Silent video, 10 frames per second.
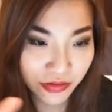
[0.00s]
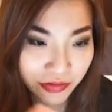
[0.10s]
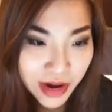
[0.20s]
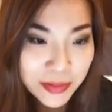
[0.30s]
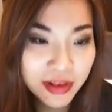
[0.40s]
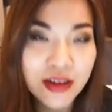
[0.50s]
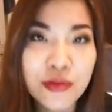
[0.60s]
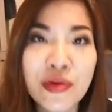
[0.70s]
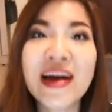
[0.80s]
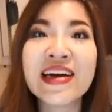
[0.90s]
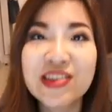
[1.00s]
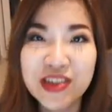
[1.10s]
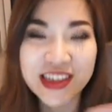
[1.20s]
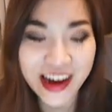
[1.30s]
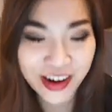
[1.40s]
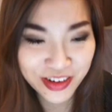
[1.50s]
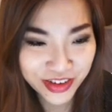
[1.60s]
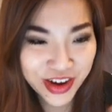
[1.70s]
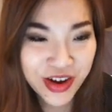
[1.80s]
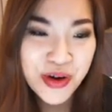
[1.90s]
familiarize yourself
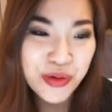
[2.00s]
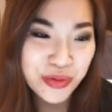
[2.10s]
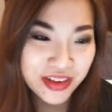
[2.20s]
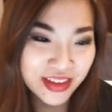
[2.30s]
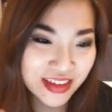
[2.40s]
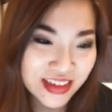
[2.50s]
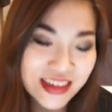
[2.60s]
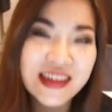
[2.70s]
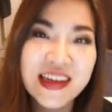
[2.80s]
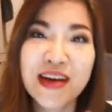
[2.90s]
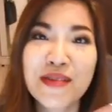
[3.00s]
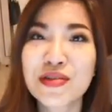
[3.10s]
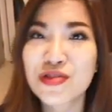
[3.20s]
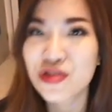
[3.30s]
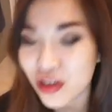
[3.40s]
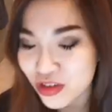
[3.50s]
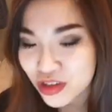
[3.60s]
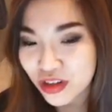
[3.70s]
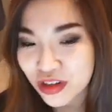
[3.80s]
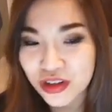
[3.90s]
with the system, the
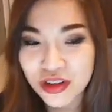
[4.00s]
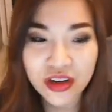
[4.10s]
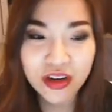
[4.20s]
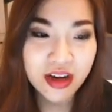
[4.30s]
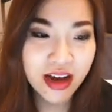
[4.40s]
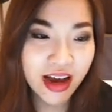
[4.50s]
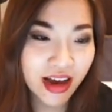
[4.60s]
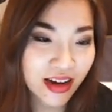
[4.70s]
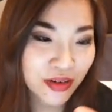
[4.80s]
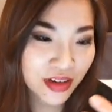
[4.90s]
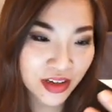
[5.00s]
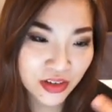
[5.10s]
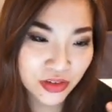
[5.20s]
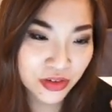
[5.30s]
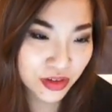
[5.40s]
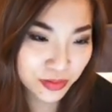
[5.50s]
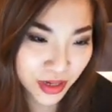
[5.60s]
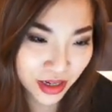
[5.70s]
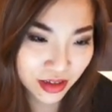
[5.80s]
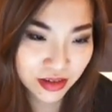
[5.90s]
structure, and either
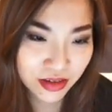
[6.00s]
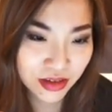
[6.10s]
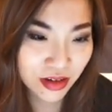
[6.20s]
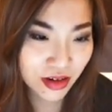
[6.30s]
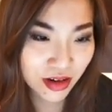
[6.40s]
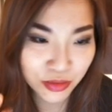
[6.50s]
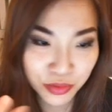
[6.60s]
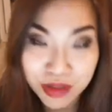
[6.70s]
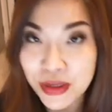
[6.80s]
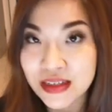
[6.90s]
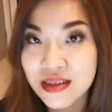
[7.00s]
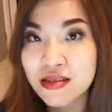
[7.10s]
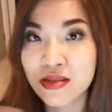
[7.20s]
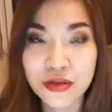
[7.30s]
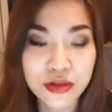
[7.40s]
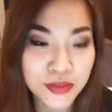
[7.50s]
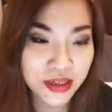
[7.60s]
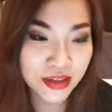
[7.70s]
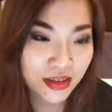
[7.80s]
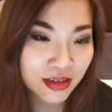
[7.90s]
space, with spaces or no
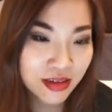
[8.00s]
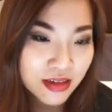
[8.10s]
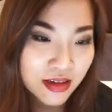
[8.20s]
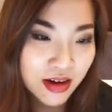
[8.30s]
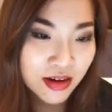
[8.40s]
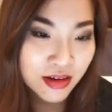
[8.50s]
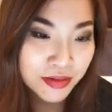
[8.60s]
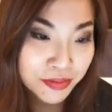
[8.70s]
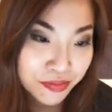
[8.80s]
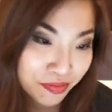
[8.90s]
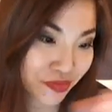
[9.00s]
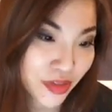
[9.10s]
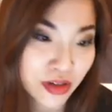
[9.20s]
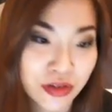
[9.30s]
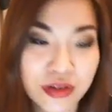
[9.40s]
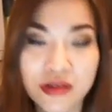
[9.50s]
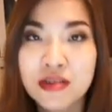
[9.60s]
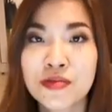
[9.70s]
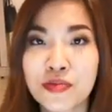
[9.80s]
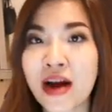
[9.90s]
spaces, you know, you just
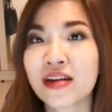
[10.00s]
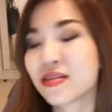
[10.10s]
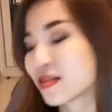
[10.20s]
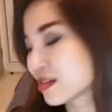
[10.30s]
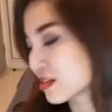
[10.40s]
need to practice.